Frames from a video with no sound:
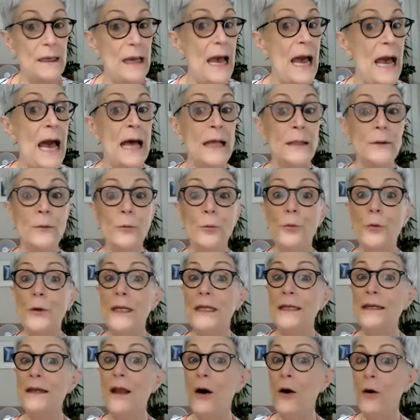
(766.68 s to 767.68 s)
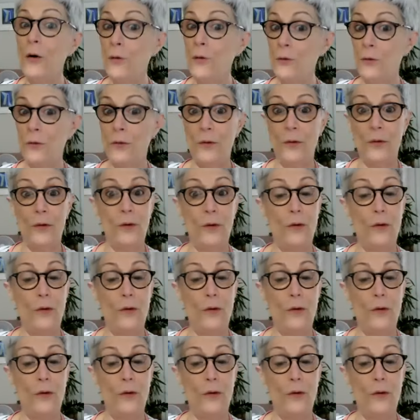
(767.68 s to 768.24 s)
And we know